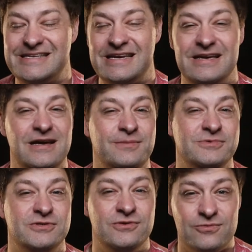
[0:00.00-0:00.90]
it's going to
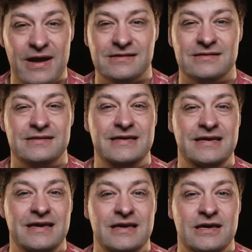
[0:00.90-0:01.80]
come directly
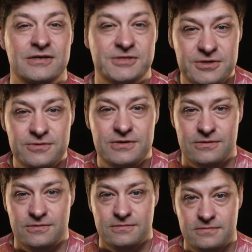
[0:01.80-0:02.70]
to
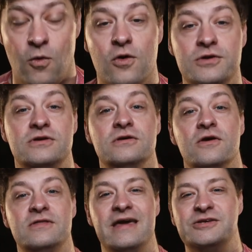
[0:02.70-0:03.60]
you. Or you can
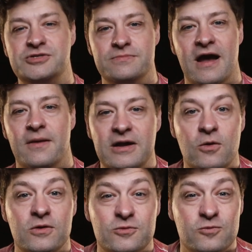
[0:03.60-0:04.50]
go the extra mile by
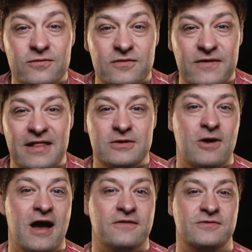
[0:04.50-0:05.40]
going to river valley
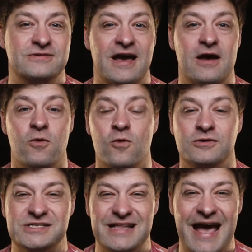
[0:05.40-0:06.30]
rockford dot
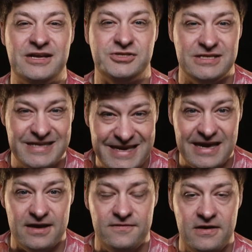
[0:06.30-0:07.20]
org slash
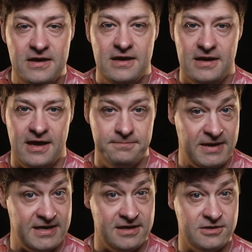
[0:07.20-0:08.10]
give and
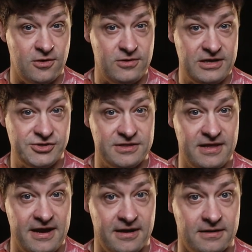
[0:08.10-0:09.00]
making a donation
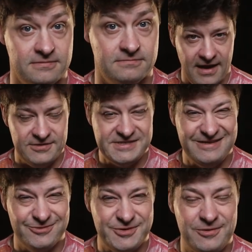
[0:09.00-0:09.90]
there. Every
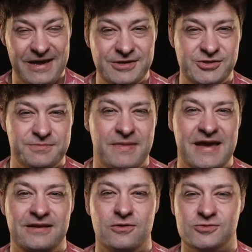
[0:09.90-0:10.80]
single donation
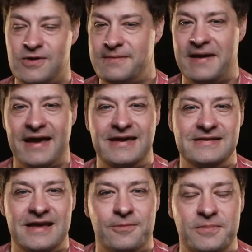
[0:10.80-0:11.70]
made goes right back
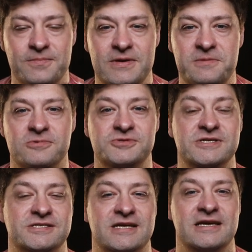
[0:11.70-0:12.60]
into helping people
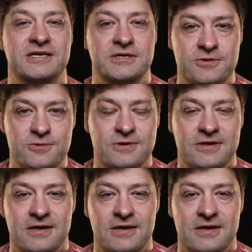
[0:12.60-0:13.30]
just like you